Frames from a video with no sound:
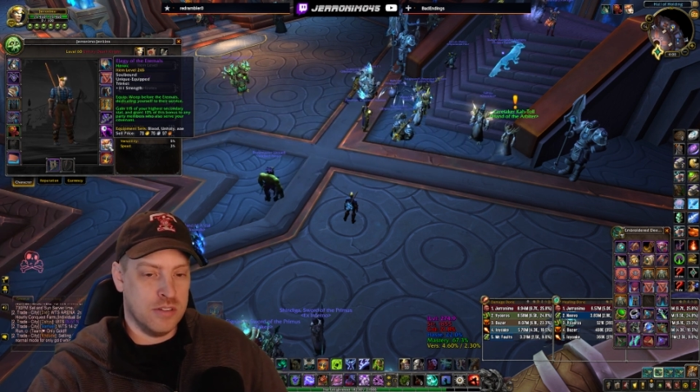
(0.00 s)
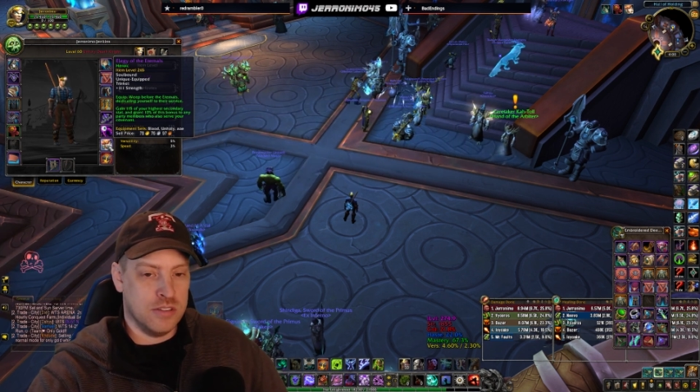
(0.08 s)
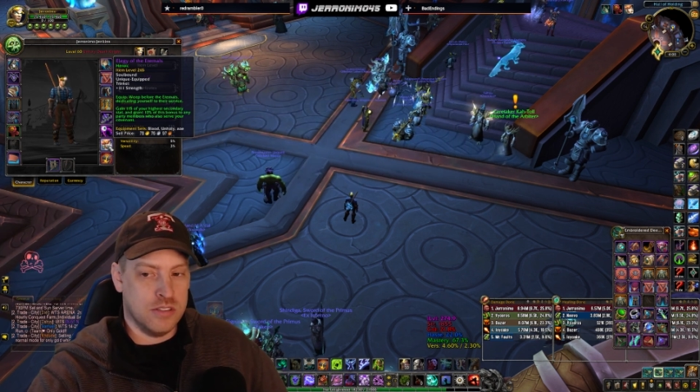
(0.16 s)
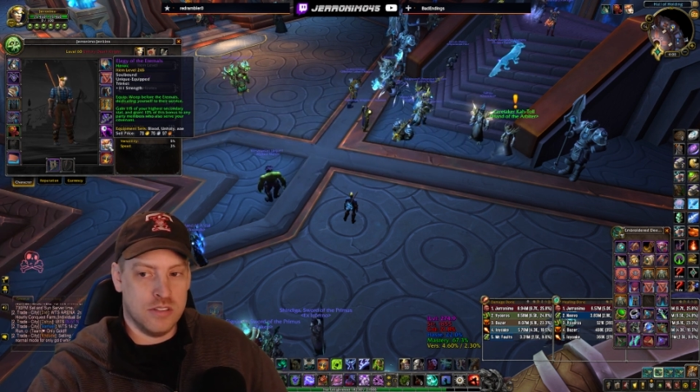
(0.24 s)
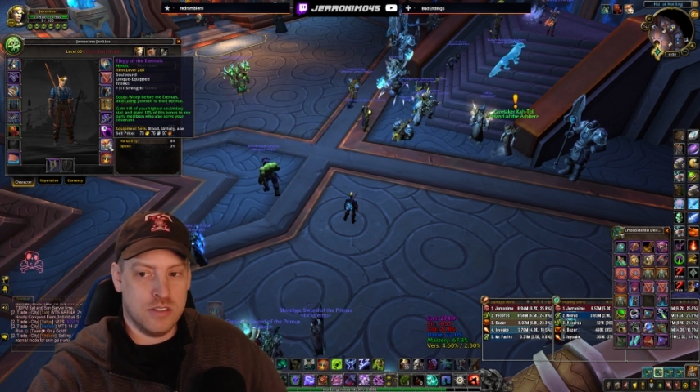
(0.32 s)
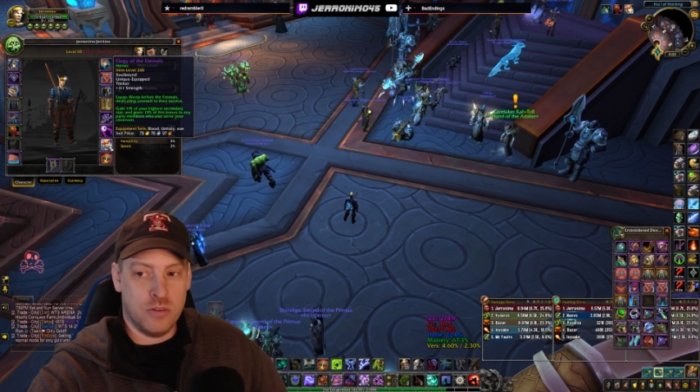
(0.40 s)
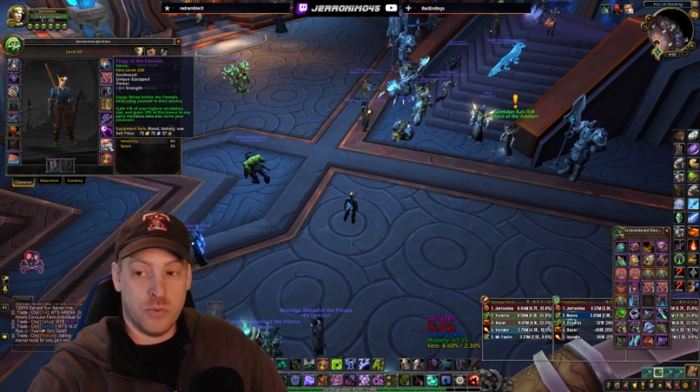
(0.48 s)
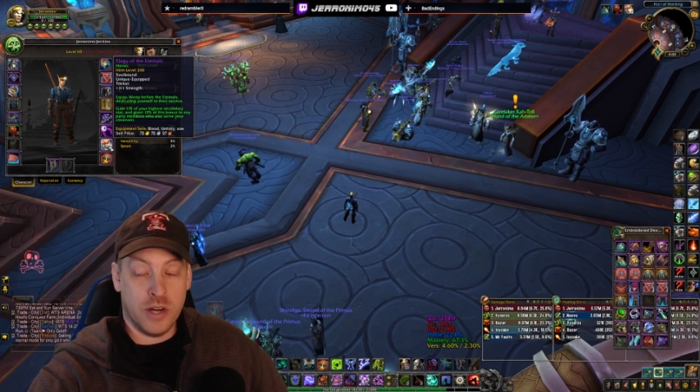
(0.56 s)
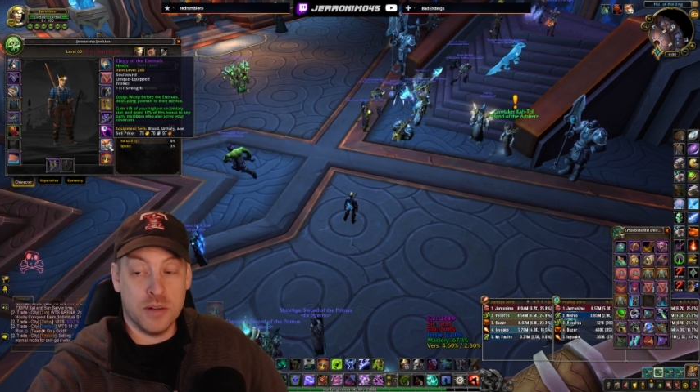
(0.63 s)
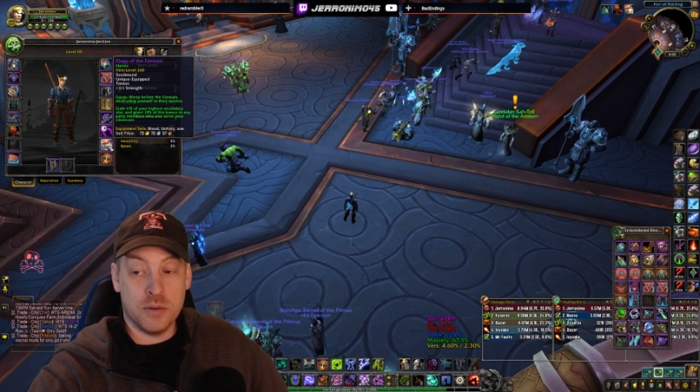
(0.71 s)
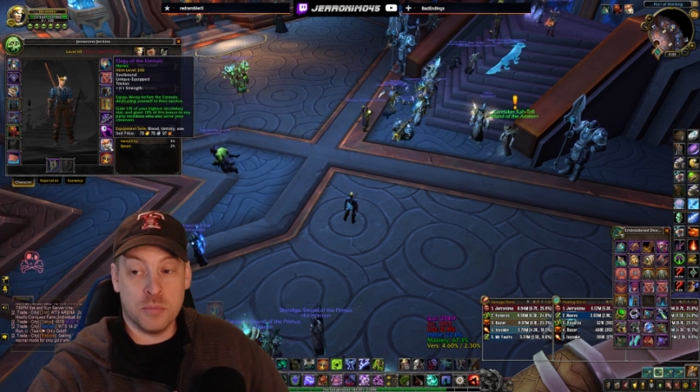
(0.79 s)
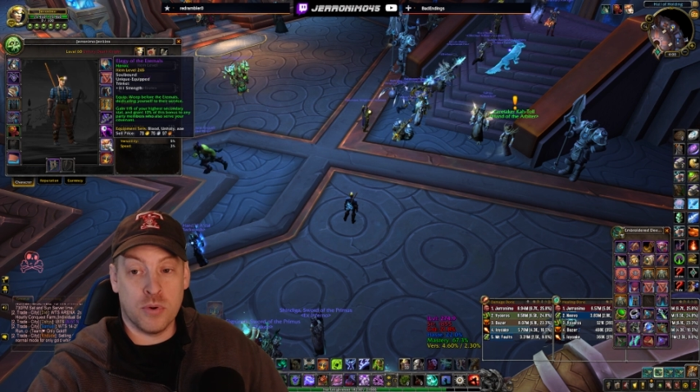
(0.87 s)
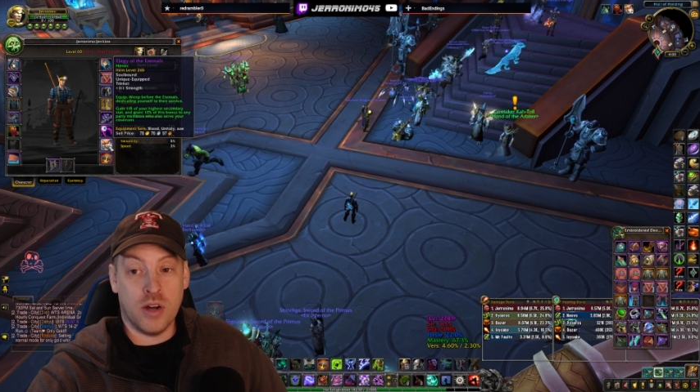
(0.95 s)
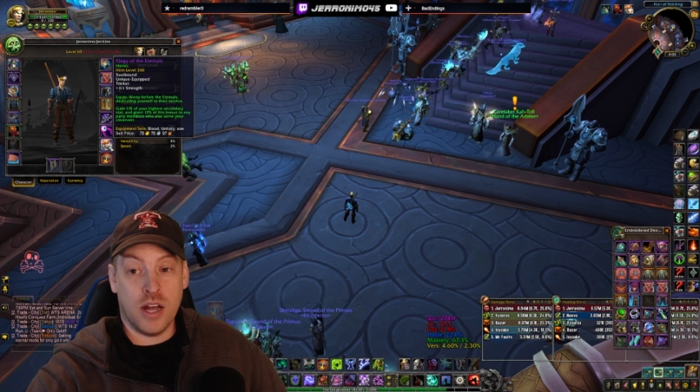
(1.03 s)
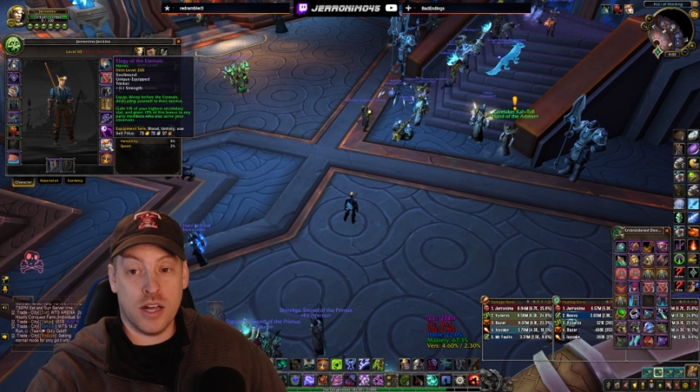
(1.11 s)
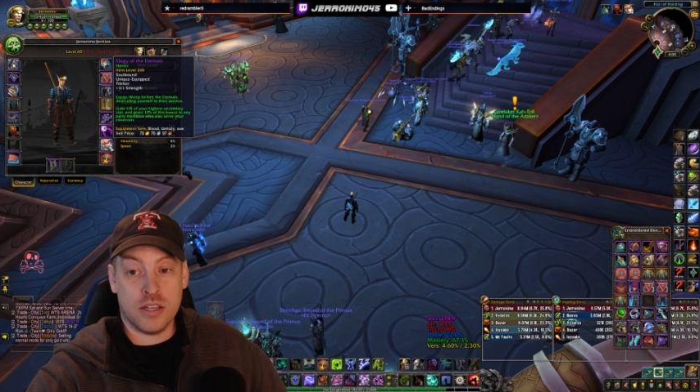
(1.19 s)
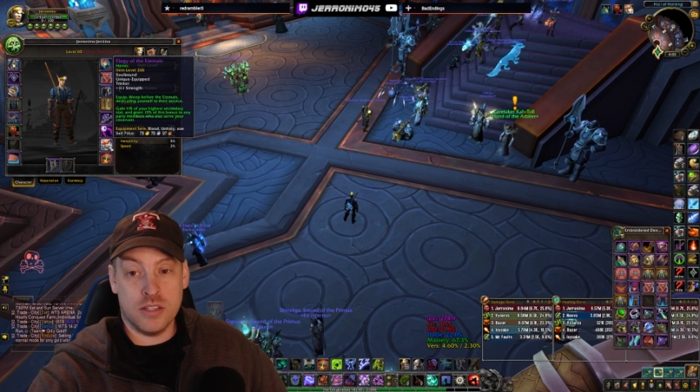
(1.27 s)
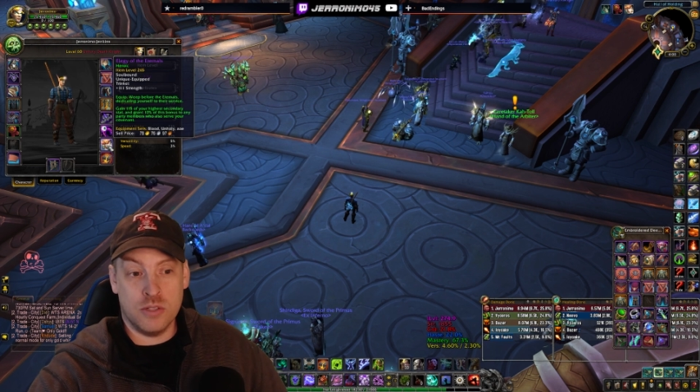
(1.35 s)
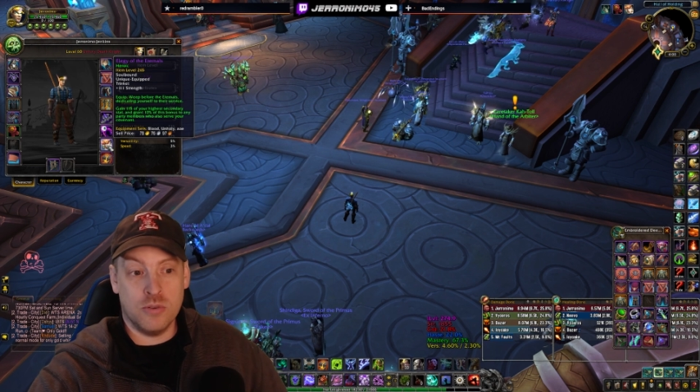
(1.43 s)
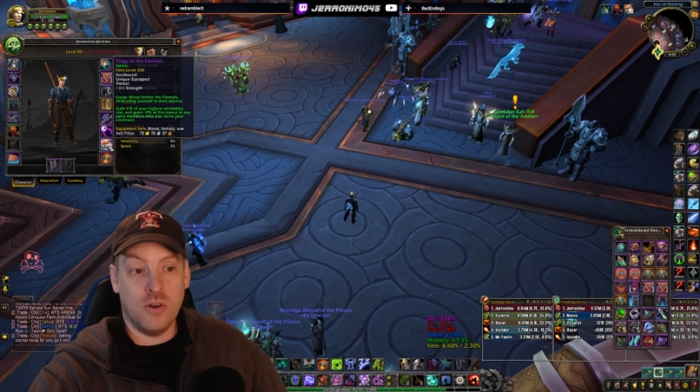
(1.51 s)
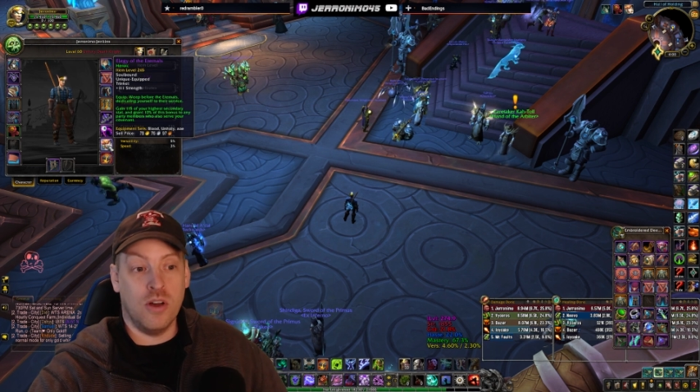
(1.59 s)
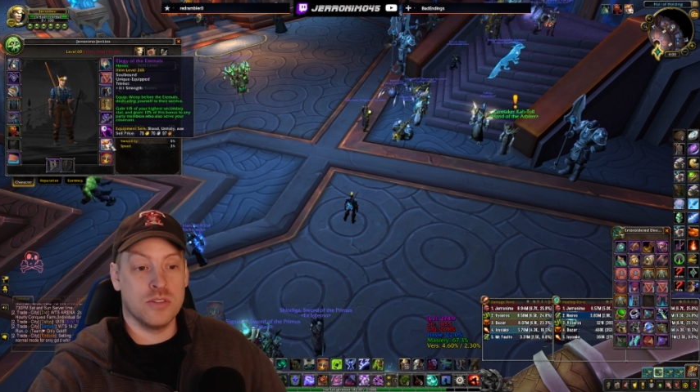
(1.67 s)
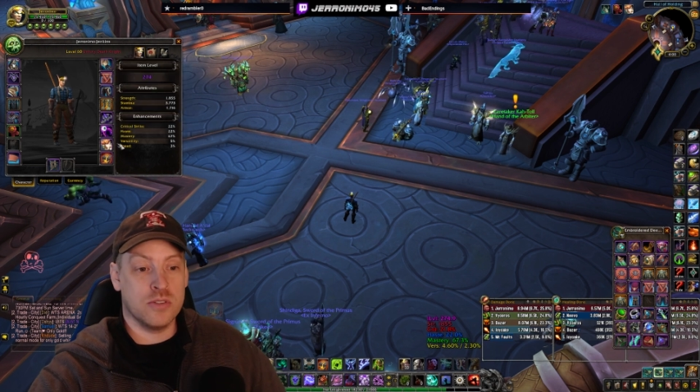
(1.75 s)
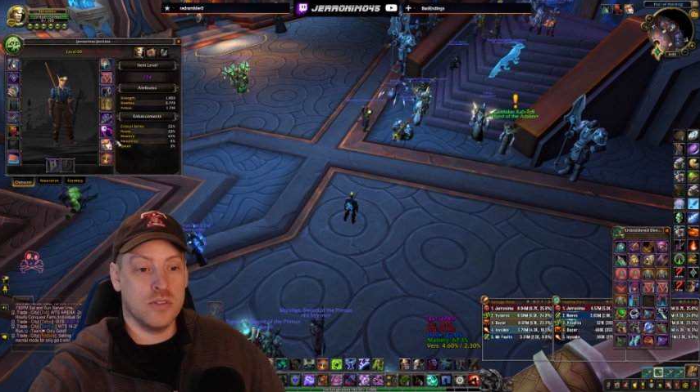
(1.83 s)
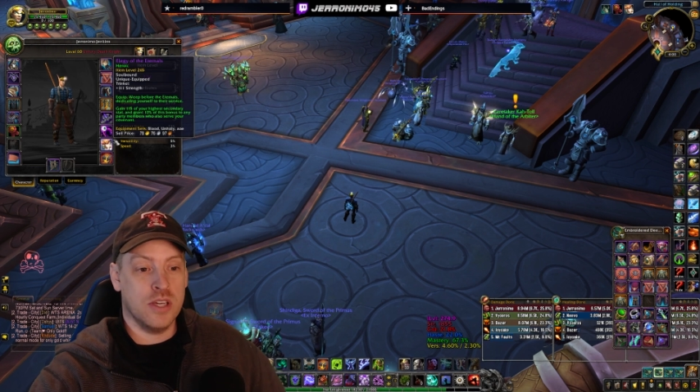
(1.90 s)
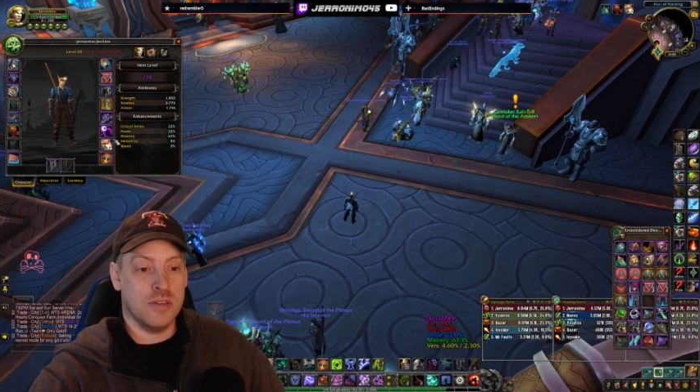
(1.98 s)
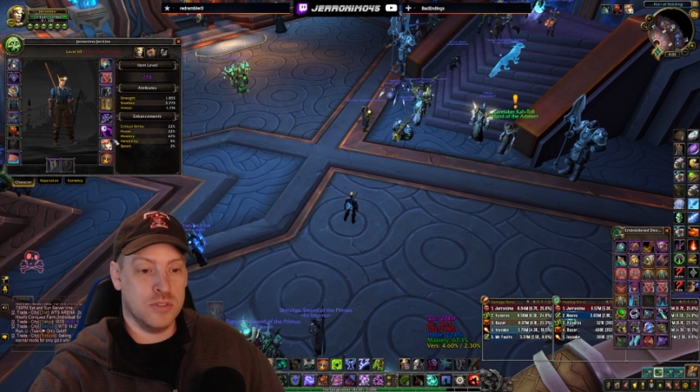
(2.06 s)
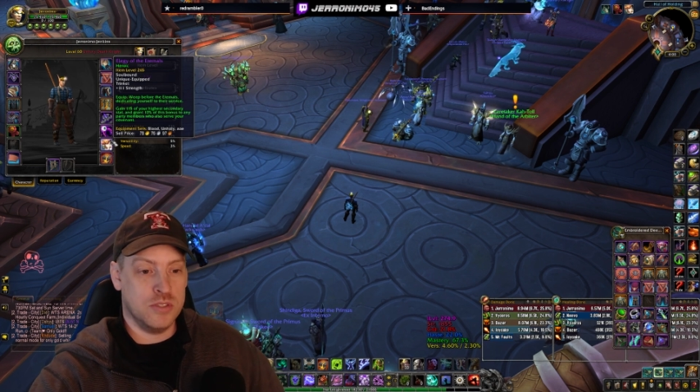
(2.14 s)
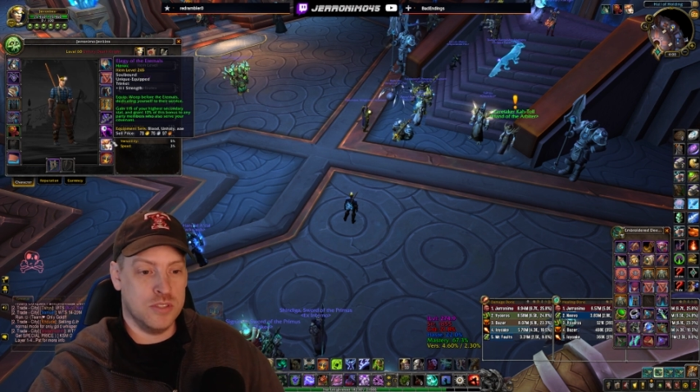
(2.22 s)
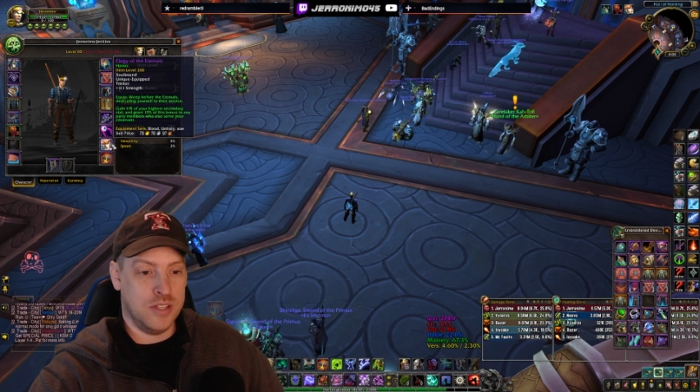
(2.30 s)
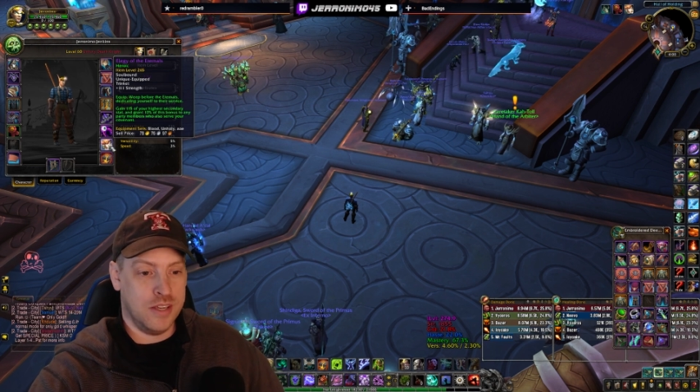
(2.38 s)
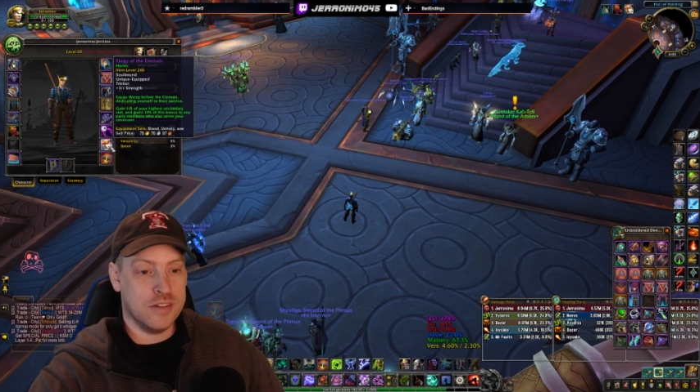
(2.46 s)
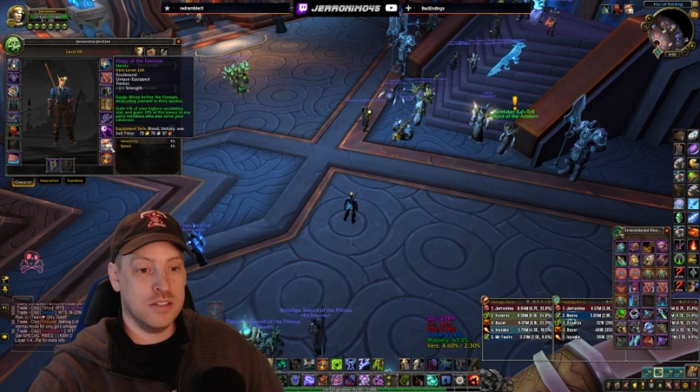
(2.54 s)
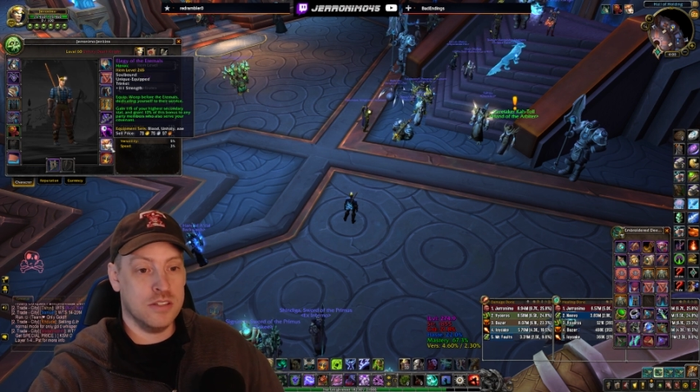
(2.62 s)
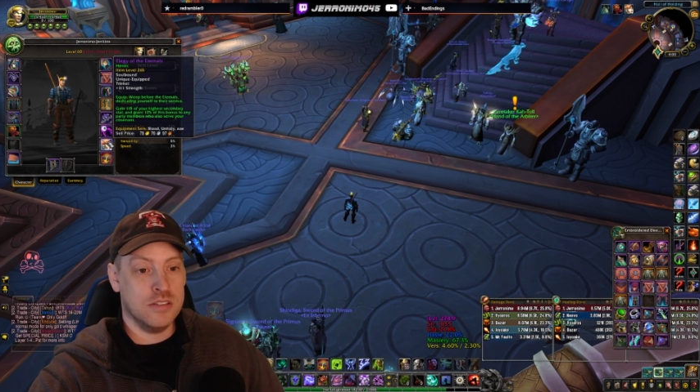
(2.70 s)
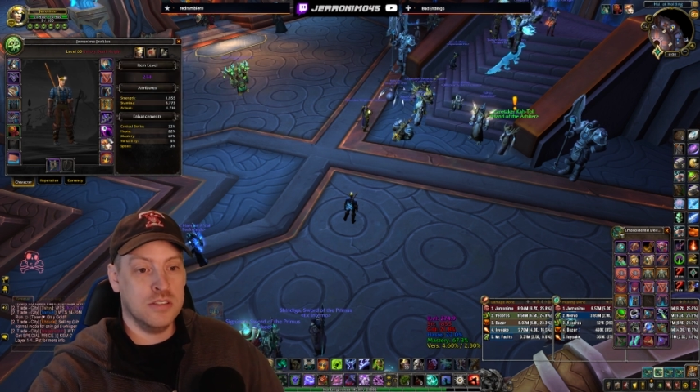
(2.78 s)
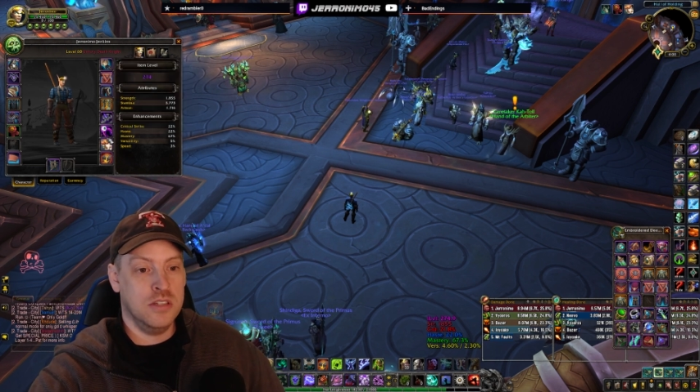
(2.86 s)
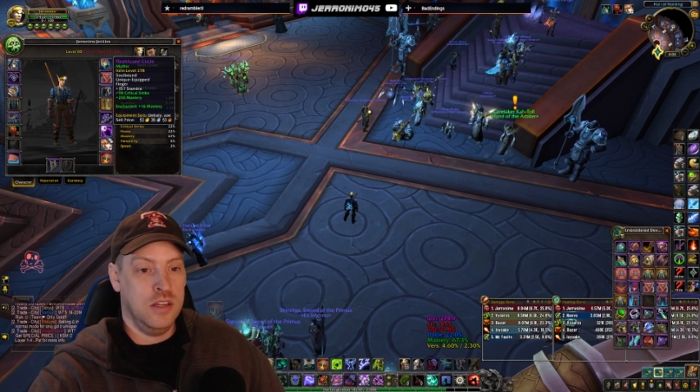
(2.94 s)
than a random proc that you also have to stand in.